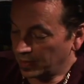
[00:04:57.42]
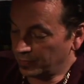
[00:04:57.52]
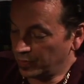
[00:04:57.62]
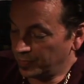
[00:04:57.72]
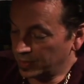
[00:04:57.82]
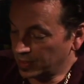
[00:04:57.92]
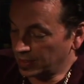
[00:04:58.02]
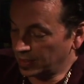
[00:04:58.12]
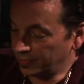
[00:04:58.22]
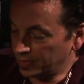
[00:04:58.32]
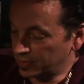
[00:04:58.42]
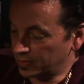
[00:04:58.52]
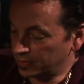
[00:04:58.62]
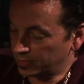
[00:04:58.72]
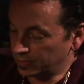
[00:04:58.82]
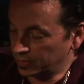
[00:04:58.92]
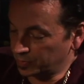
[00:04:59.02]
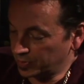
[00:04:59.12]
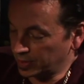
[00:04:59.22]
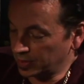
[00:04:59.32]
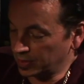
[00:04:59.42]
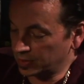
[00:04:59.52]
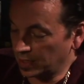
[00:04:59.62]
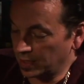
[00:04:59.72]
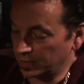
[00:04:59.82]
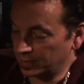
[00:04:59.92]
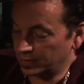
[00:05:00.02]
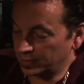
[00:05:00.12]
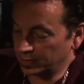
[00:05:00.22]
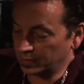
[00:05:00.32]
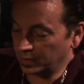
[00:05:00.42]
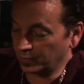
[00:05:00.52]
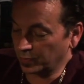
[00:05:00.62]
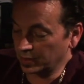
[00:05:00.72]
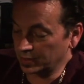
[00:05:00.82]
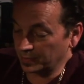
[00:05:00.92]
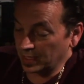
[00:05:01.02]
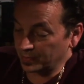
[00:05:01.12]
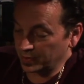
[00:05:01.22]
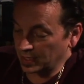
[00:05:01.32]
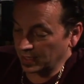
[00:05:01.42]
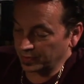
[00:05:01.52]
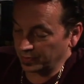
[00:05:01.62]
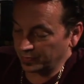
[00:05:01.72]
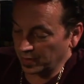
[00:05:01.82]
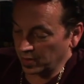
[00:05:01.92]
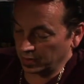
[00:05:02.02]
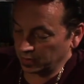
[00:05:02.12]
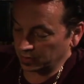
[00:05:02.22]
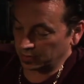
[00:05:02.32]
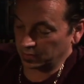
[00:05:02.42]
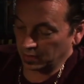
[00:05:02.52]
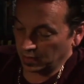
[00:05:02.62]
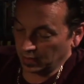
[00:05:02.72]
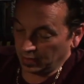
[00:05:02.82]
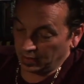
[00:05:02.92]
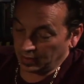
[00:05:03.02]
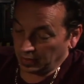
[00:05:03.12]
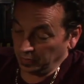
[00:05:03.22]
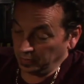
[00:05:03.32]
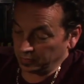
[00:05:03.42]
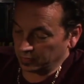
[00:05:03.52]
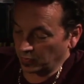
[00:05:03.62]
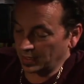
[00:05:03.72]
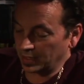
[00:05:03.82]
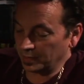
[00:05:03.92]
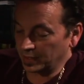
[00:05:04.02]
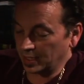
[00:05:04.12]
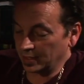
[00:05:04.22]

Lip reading: movements, and I love this particular style of work. Sometimes you take it too far and it looks like, oop, wrecked it, but then